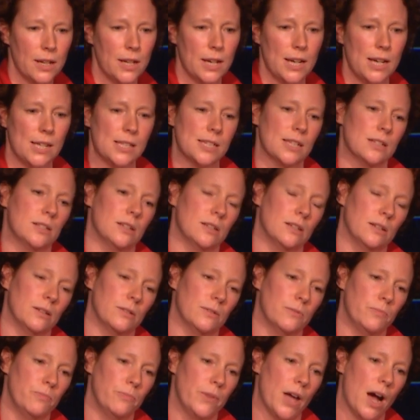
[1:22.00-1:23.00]
Is it a
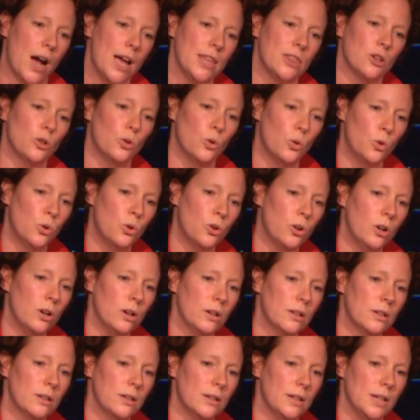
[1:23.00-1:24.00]
either or?
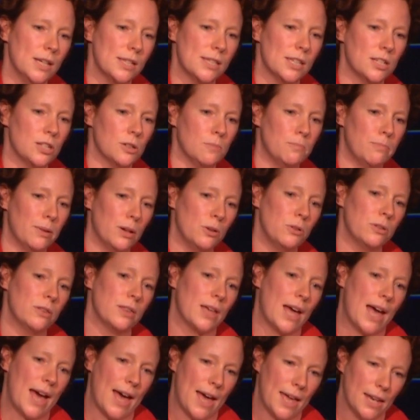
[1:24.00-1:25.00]
Is it a both
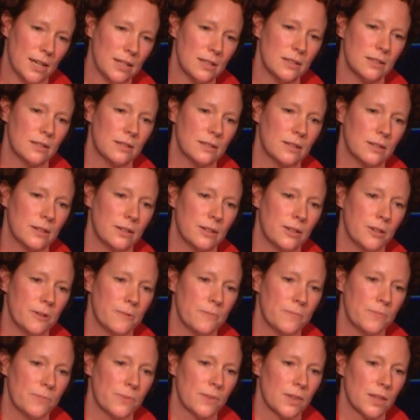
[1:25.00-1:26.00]
and?
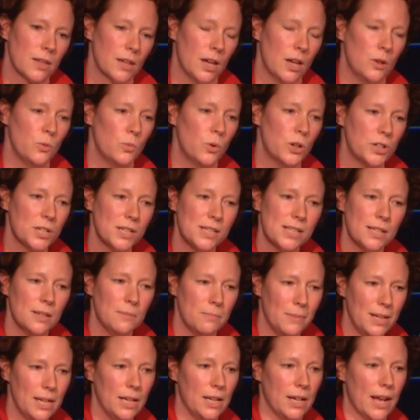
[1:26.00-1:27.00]
And what does it
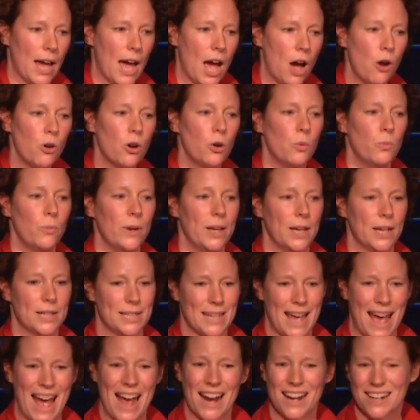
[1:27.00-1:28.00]
mean? How can we
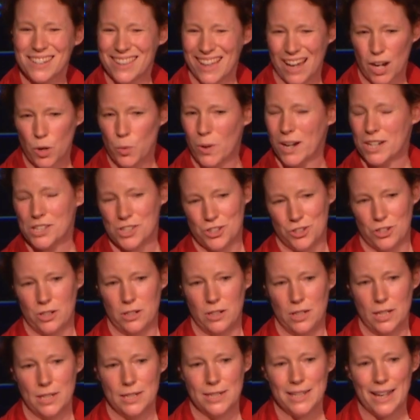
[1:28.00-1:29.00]
attack that
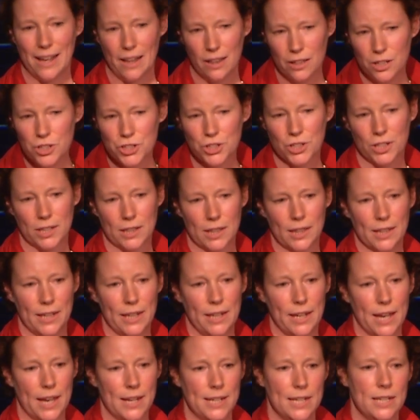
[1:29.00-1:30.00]
question
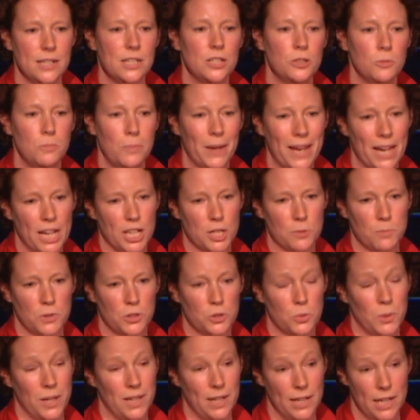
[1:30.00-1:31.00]
intelligently and in debate
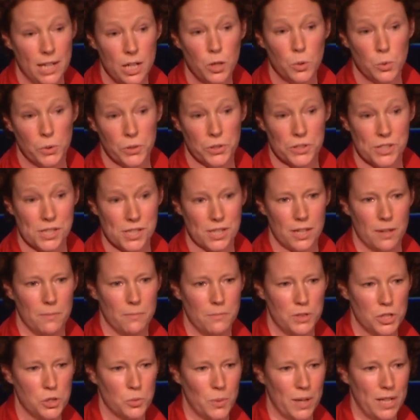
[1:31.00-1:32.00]
between equals and
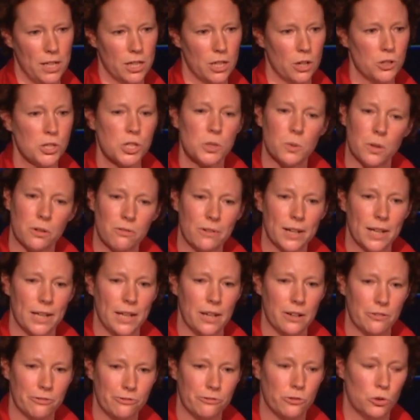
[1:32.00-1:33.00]
between those who are really
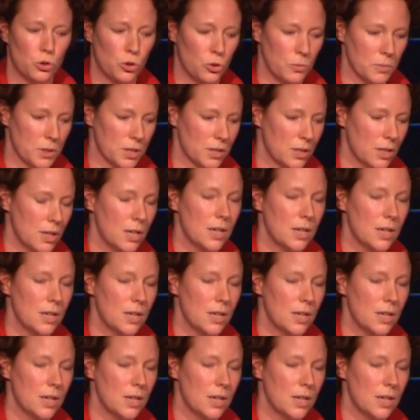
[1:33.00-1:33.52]
informed?